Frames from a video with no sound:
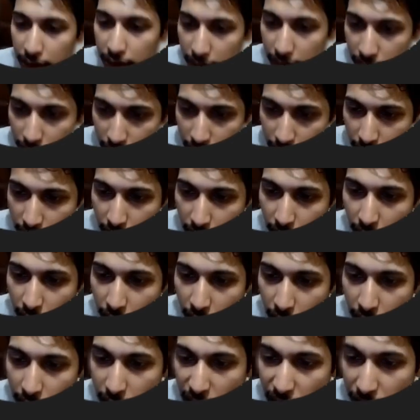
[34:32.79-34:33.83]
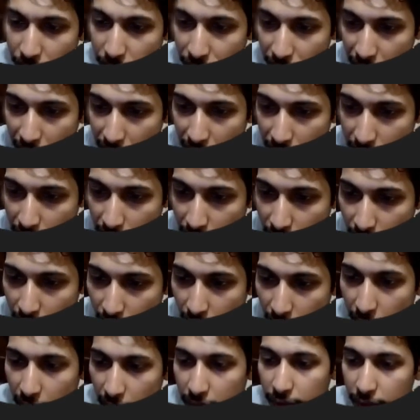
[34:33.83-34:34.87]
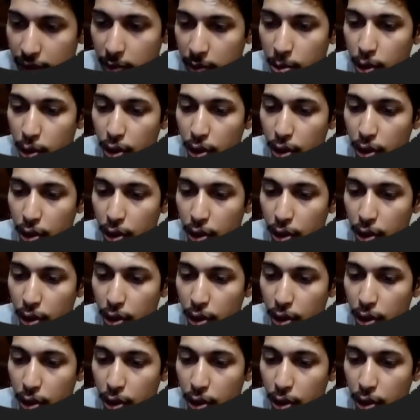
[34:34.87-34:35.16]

Then we take the n from the digit side.